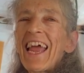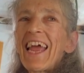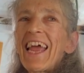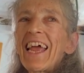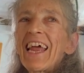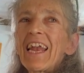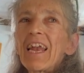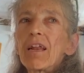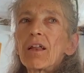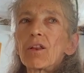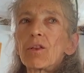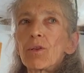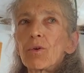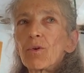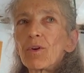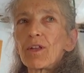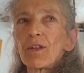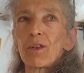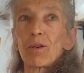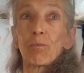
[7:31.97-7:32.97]
And so
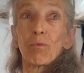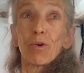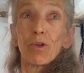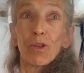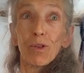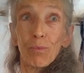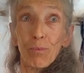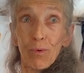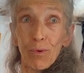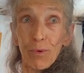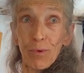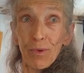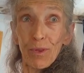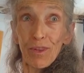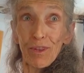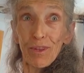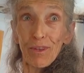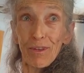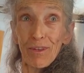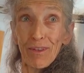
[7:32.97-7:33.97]
it's more smooth.
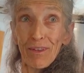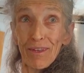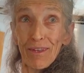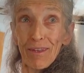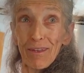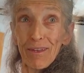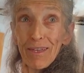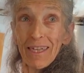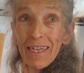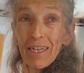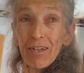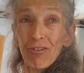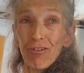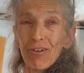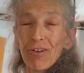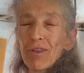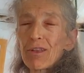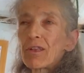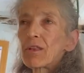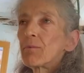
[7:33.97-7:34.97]
The
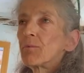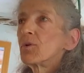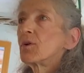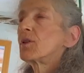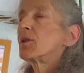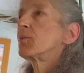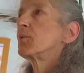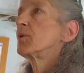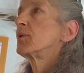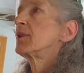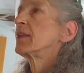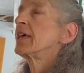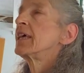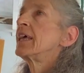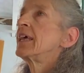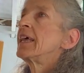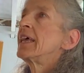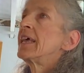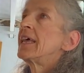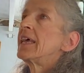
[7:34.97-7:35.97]
entrance is more smooth.
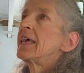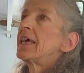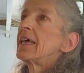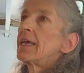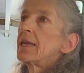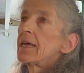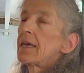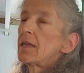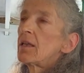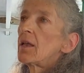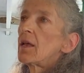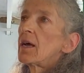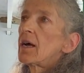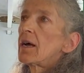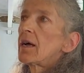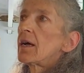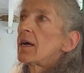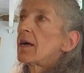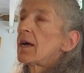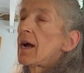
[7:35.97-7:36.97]
And
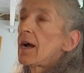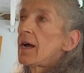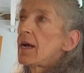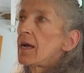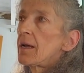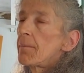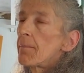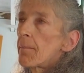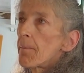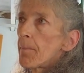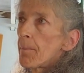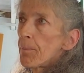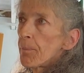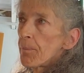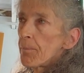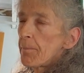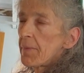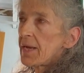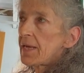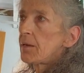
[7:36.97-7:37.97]

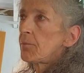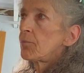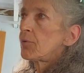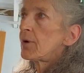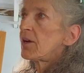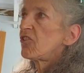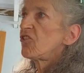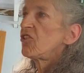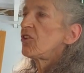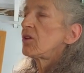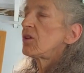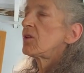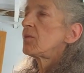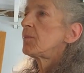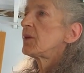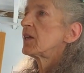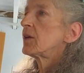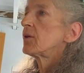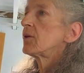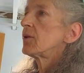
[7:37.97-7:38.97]
my impression is
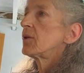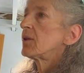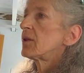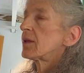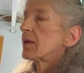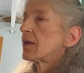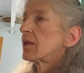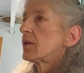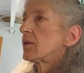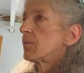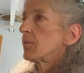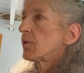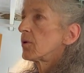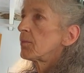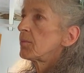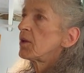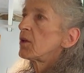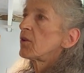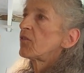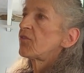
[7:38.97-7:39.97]
because at the
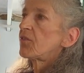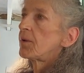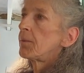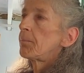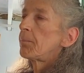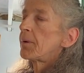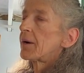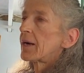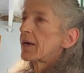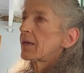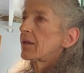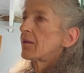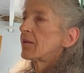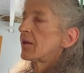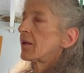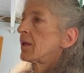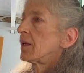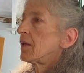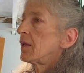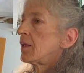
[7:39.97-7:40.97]
moment of impact,
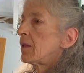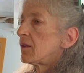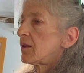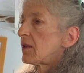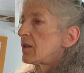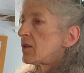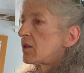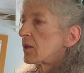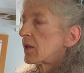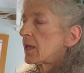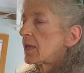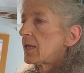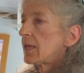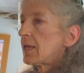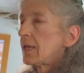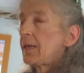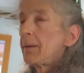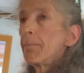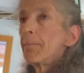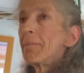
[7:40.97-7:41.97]
there's
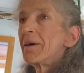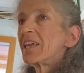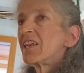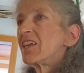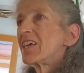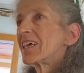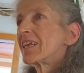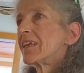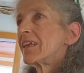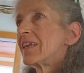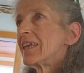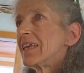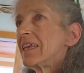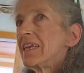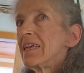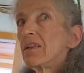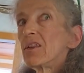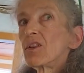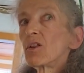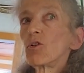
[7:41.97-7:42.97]
immediate
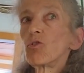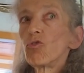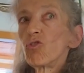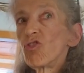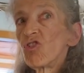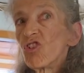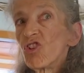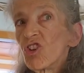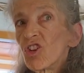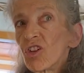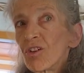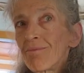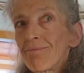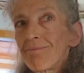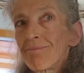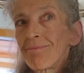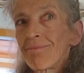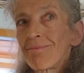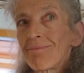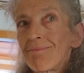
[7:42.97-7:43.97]
dissolution
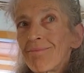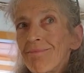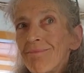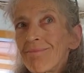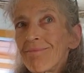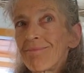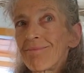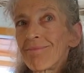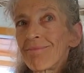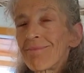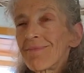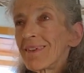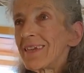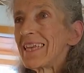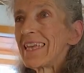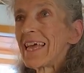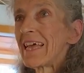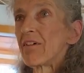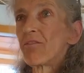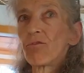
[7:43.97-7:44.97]
in
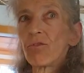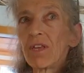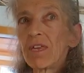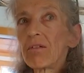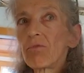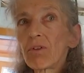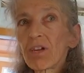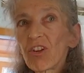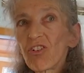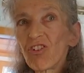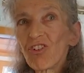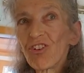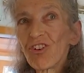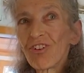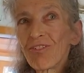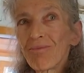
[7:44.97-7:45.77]
every direction.